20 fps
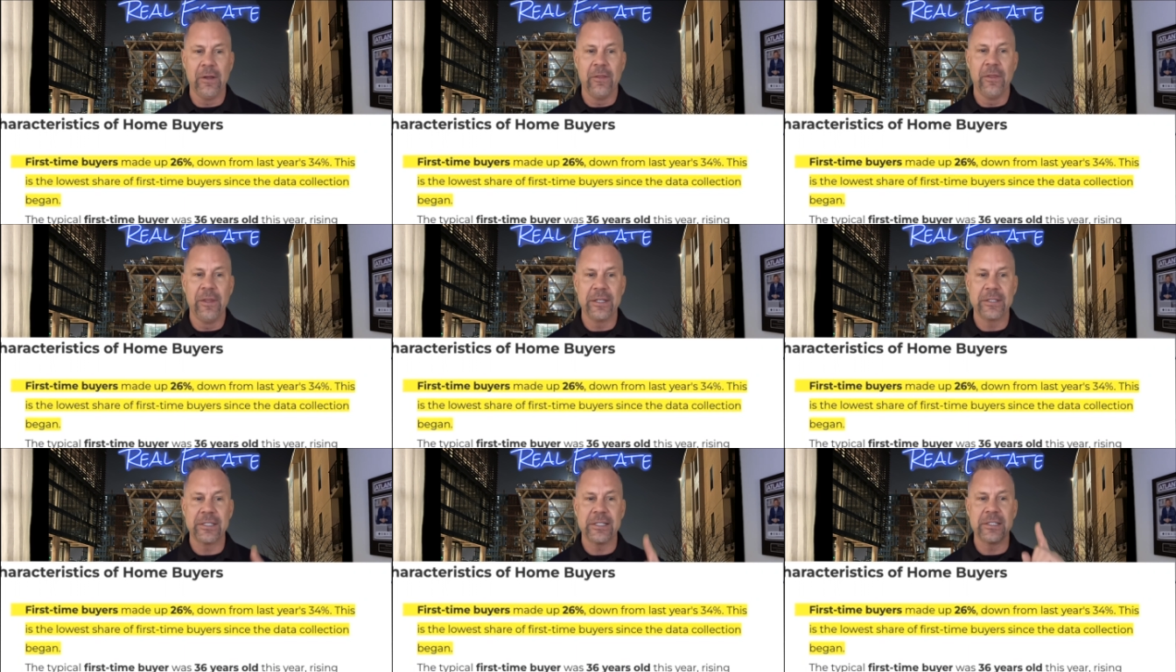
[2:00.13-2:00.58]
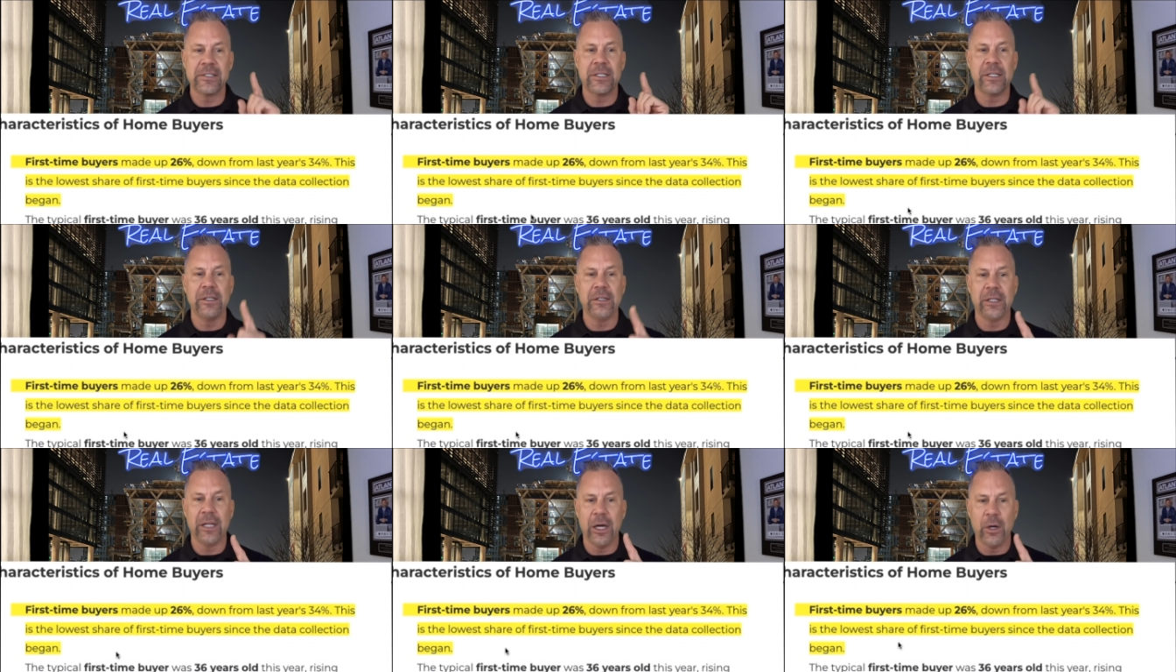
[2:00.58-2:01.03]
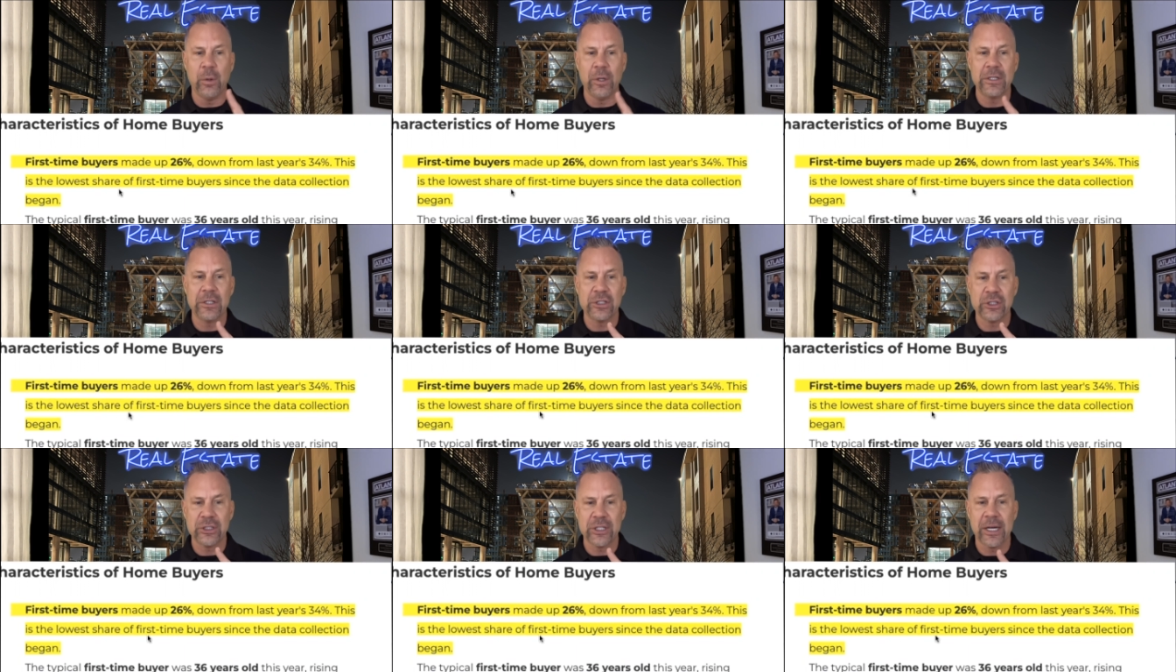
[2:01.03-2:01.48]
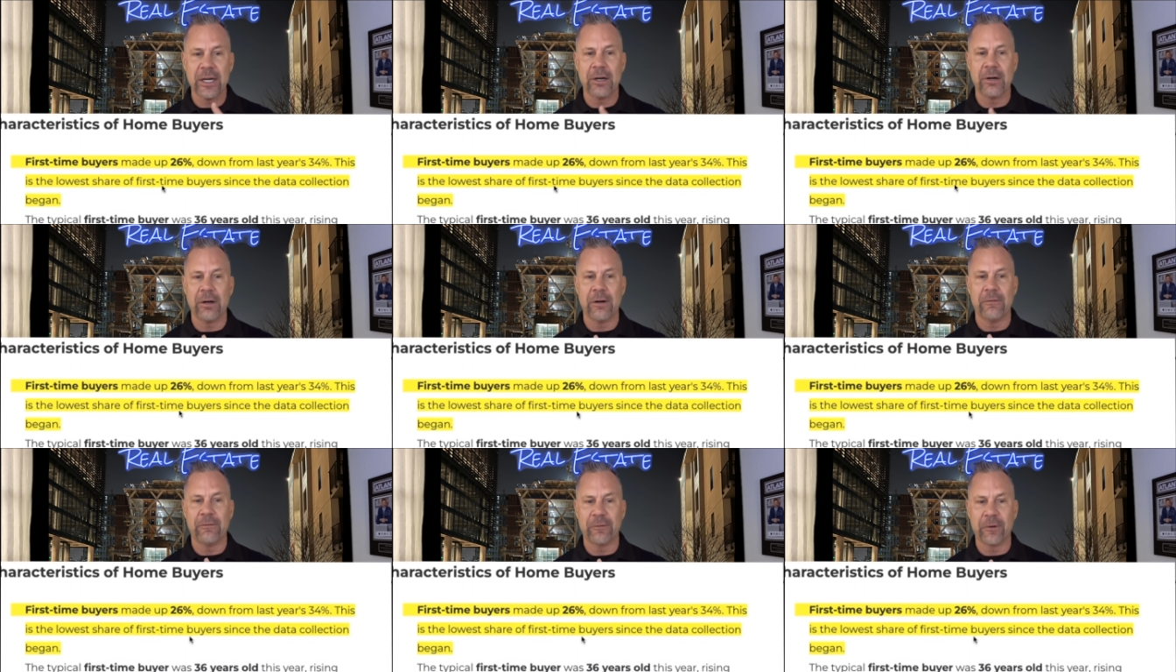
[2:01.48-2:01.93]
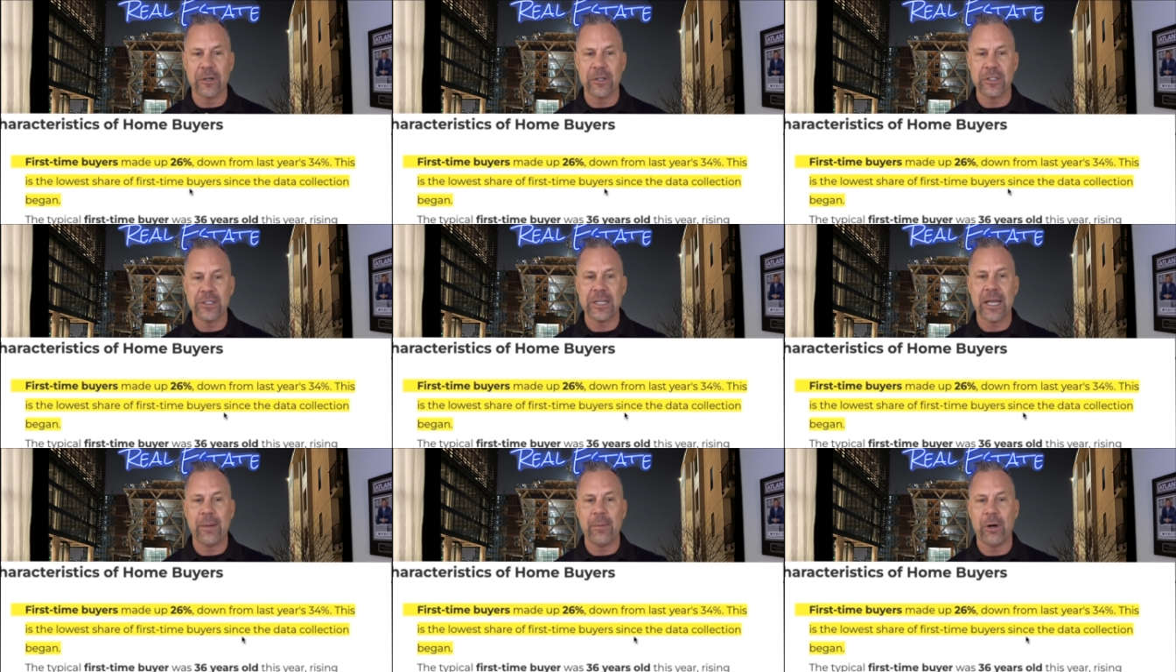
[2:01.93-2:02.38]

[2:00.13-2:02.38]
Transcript: This is the lowest share of first time